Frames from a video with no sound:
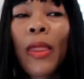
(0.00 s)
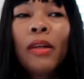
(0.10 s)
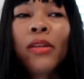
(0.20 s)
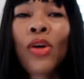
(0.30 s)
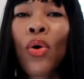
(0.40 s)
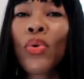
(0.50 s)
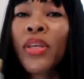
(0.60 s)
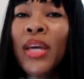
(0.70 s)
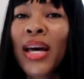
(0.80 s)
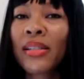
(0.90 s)
So mm-hmm.
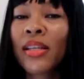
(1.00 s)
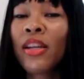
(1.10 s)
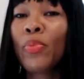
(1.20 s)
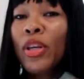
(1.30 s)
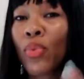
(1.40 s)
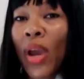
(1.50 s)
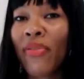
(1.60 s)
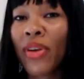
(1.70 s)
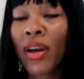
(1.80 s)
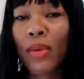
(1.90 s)
yes, it'll be great
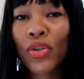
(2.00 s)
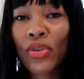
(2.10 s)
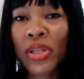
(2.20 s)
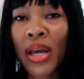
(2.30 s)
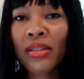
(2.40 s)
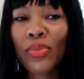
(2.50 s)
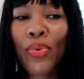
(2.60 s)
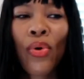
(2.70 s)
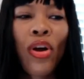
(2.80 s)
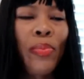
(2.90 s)
if it comes to the child
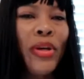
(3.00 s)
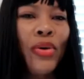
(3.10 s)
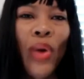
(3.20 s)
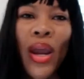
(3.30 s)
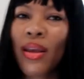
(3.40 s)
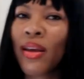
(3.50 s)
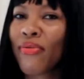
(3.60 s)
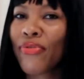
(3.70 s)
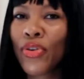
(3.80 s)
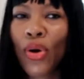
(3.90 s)
support. It'd be great
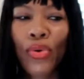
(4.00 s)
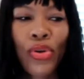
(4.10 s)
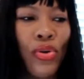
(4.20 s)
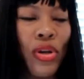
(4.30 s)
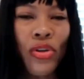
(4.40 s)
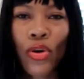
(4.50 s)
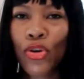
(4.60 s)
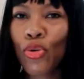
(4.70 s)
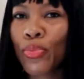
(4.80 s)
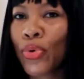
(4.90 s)
if you know your your
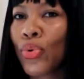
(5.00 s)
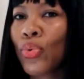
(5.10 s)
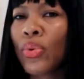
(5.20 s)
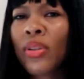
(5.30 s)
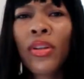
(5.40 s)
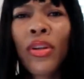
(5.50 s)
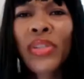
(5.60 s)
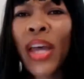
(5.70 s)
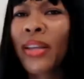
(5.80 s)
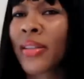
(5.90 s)
new boo, you know,
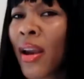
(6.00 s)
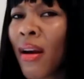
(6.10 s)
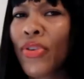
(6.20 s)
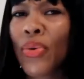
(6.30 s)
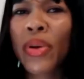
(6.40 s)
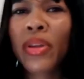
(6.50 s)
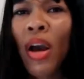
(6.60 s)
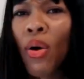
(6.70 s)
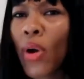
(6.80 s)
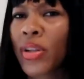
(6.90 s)
takes care of you and
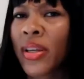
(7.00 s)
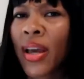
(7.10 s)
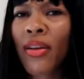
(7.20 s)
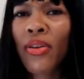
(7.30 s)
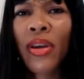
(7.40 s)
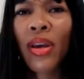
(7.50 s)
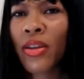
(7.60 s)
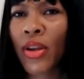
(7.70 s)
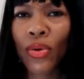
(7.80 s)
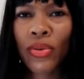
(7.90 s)
y'all work together. And
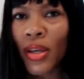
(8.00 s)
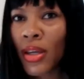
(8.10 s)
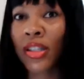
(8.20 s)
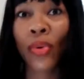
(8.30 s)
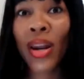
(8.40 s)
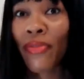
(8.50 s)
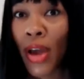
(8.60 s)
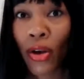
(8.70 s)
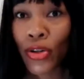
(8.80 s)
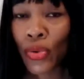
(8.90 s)
you know, it's great if
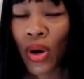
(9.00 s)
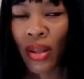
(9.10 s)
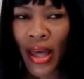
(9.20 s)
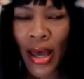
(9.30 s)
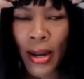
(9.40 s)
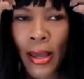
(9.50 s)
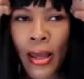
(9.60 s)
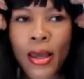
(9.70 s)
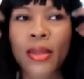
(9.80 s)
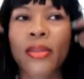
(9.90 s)
y'all could do all that.
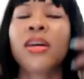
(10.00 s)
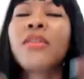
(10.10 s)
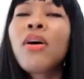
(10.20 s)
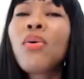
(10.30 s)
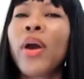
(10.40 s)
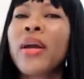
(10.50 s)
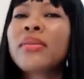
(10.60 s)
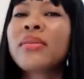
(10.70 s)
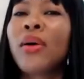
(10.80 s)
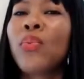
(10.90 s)
Then there are
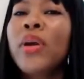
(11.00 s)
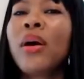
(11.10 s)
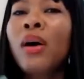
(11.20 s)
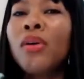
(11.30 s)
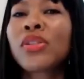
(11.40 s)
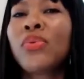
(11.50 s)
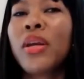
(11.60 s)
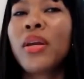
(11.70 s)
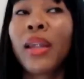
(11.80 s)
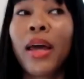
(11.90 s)
ways that we also
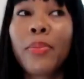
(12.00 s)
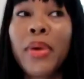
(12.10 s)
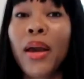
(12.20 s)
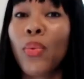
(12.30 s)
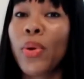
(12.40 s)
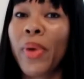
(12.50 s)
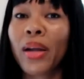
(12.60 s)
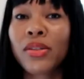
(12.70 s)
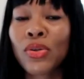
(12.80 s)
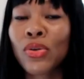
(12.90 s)
need, like me, I went
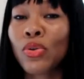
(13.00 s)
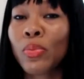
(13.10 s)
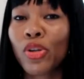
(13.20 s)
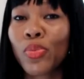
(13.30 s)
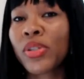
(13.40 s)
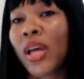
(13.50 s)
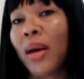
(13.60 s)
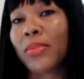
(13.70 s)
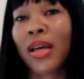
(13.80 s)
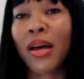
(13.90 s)
back to school multiple
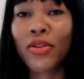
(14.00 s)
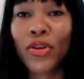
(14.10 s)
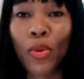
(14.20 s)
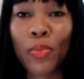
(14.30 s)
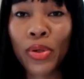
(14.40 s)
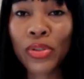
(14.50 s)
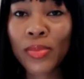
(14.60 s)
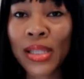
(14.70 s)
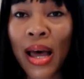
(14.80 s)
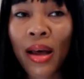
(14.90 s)
times. I, you know, built
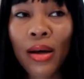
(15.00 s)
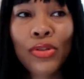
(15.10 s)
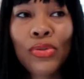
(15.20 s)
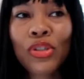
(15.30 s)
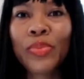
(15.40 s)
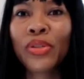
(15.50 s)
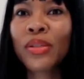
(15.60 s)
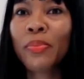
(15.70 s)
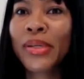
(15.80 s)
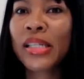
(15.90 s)
some side hustles, built
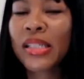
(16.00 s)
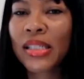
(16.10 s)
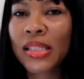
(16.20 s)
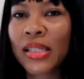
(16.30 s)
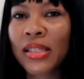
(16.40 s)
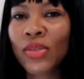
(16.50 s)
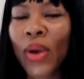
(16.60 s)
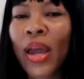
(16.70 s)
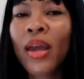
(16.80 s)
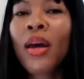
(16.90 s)
some businesses,
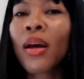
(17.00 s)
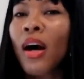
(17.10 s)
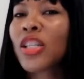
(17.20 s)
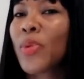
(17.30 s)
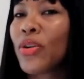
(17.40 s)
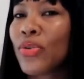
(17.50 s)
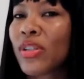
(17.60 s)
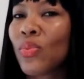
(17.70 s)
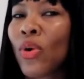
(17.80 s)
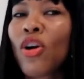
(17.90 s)
right? Caused me to do
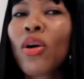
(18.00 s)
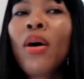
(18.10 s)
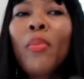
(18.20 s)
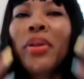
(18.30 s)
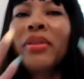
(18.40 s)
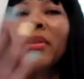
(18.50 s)
some work, but